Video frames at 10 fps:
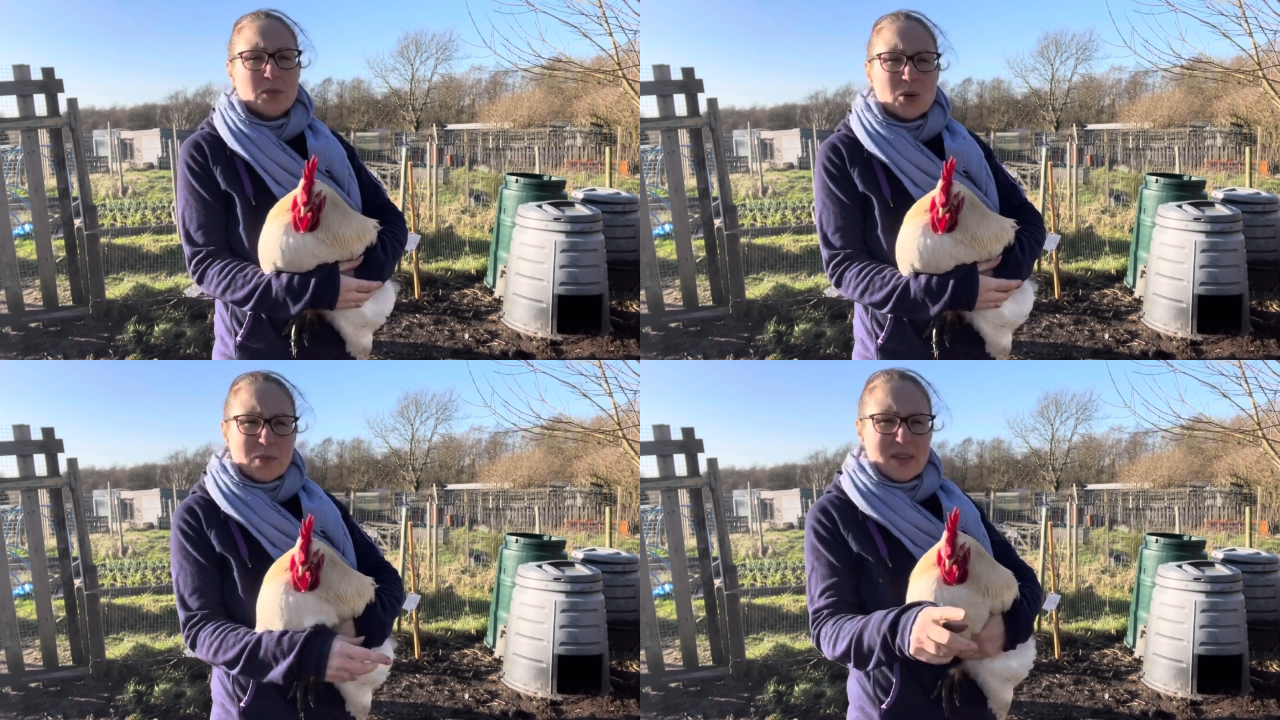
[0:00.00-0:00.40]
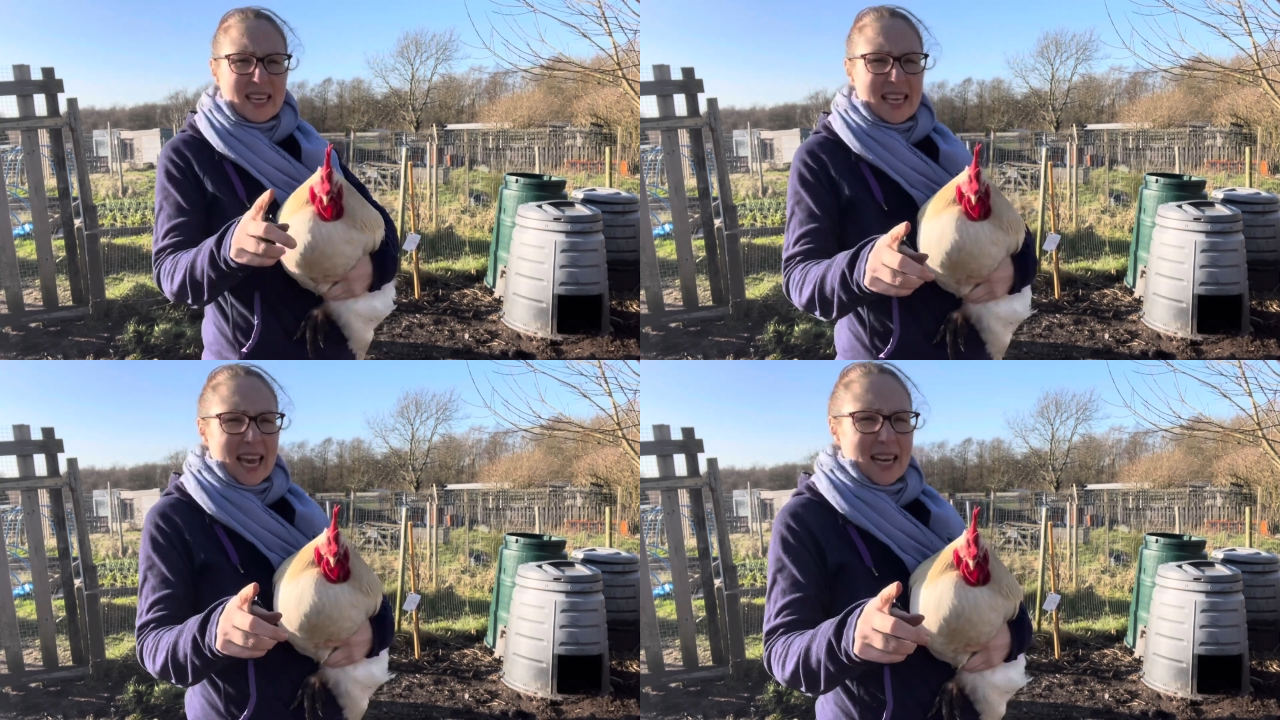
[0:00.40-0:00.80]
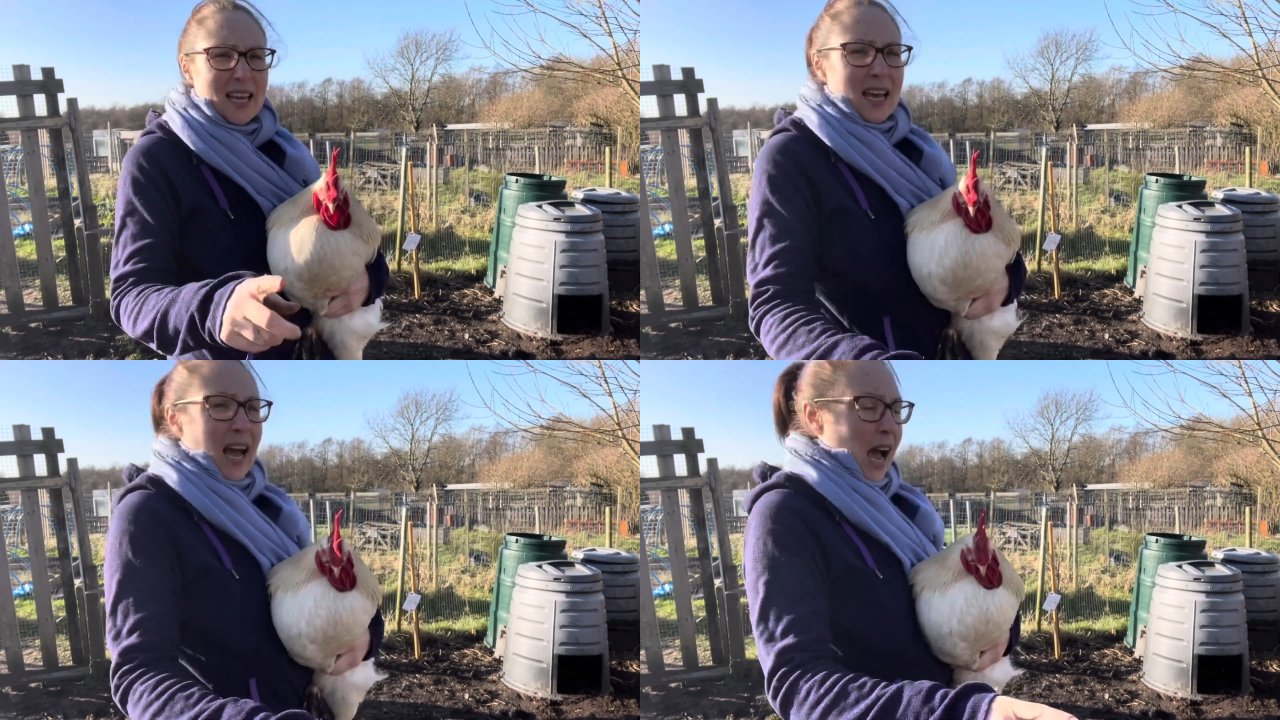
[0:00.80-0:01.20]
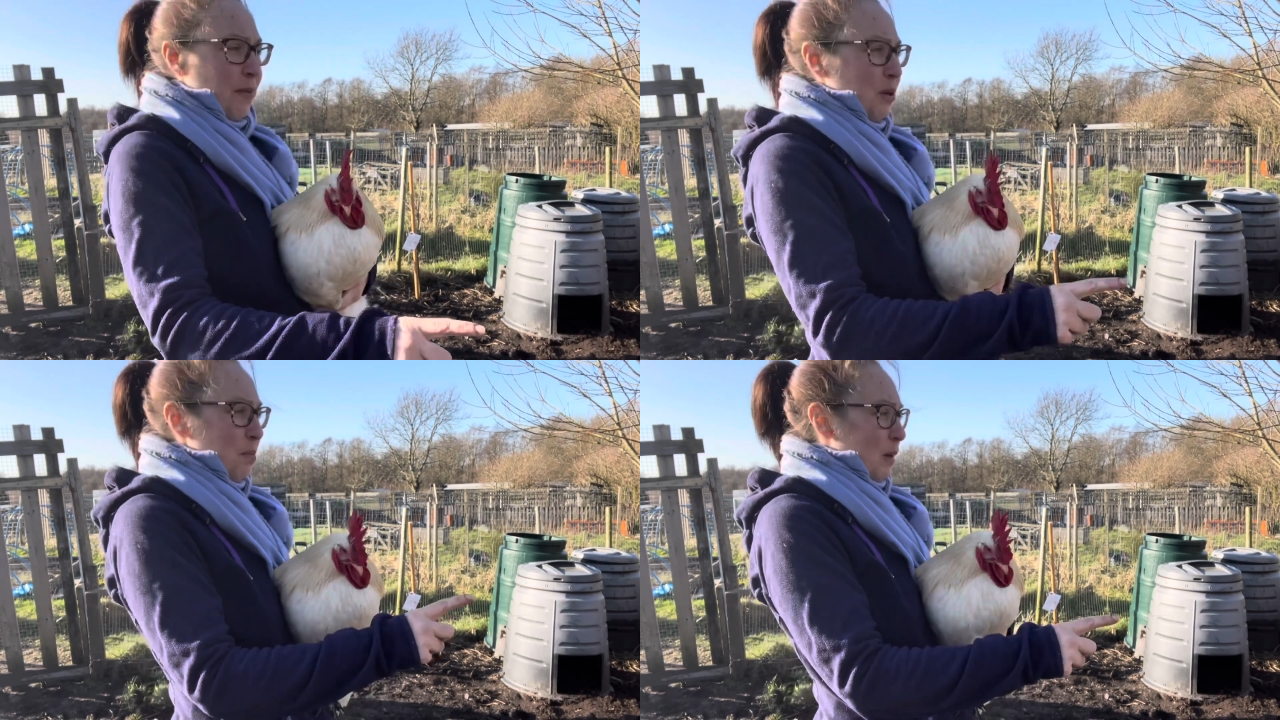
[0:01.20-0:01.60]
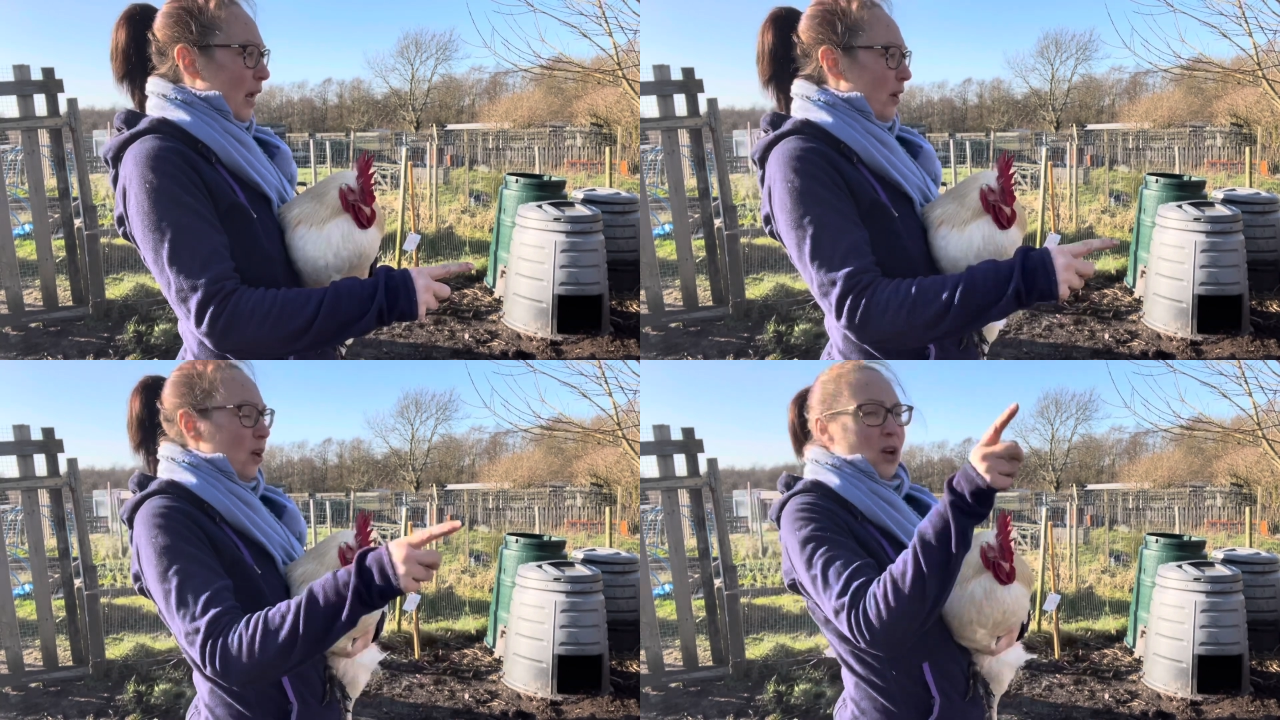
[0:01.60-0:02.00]
So I'm thinking I'm going to
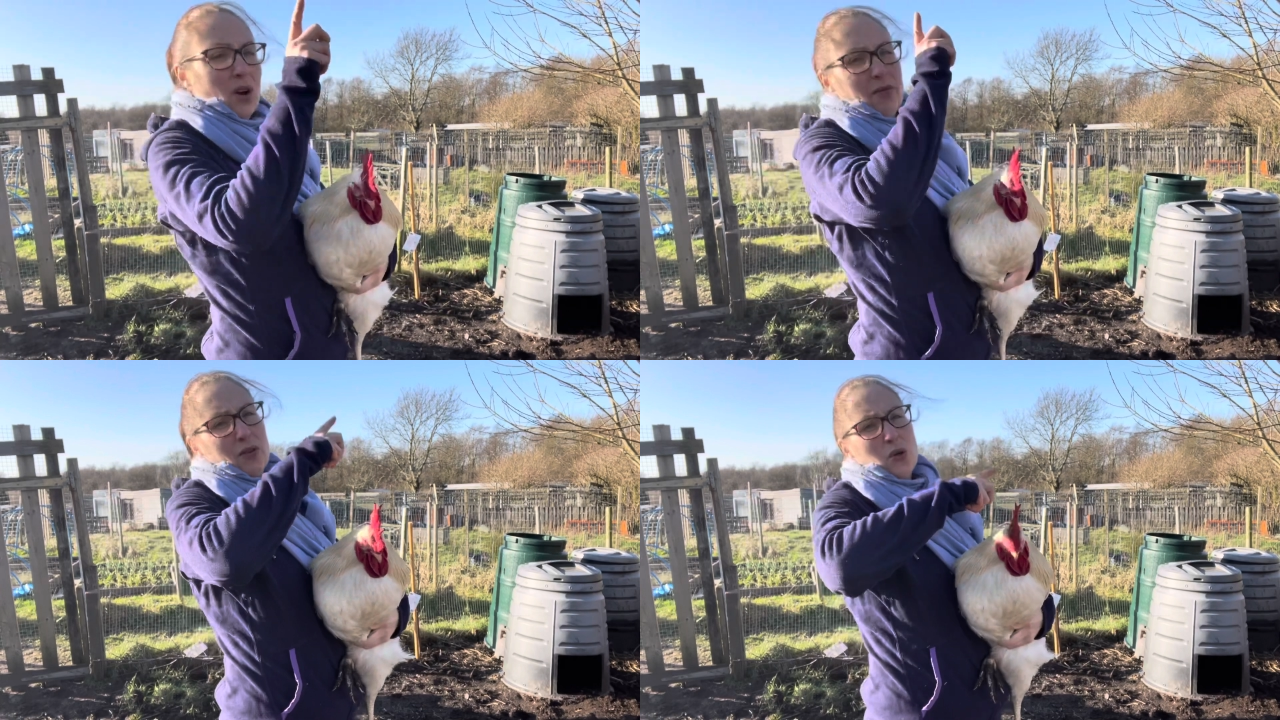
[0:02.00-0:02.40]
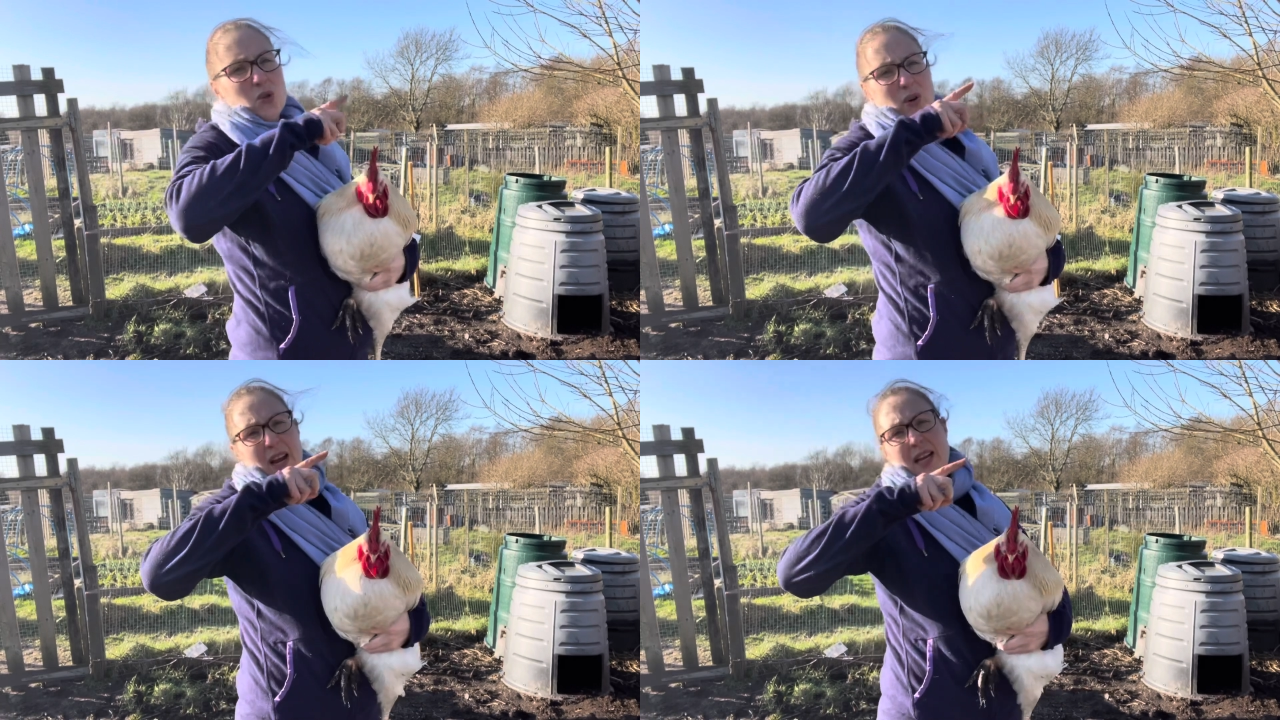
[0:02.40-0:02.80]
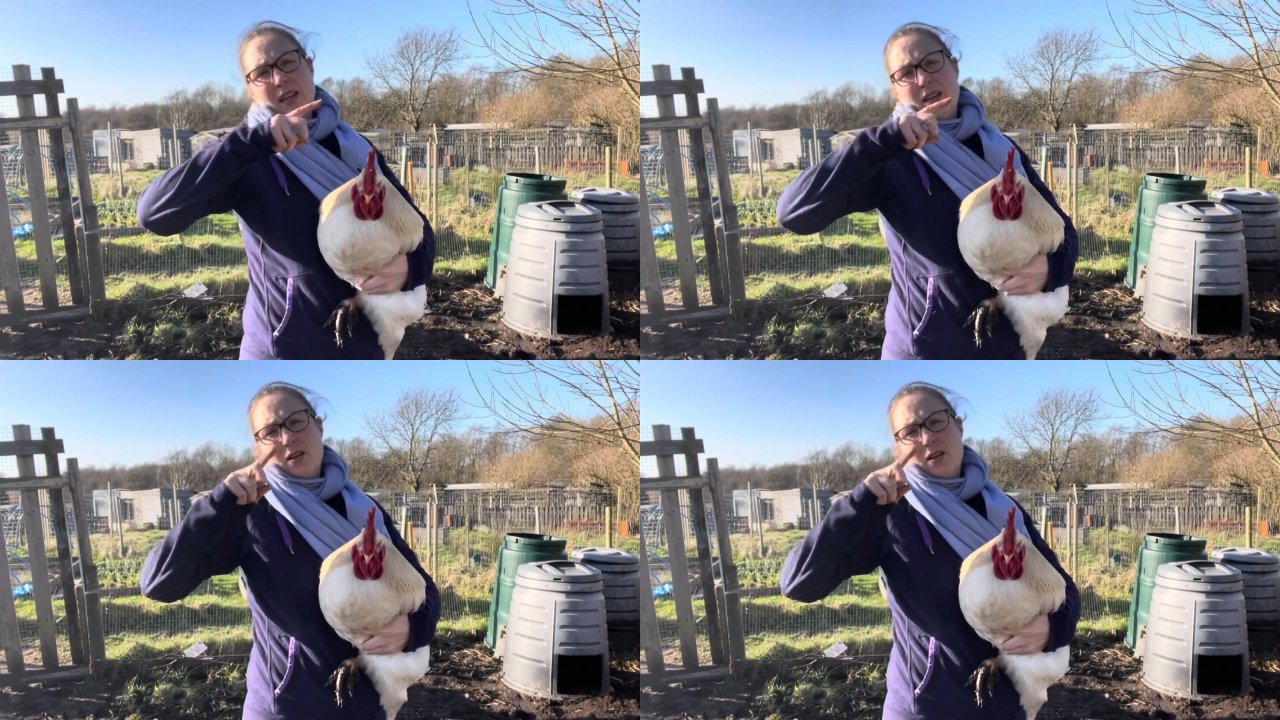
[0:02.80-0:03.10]
plant fruit tree,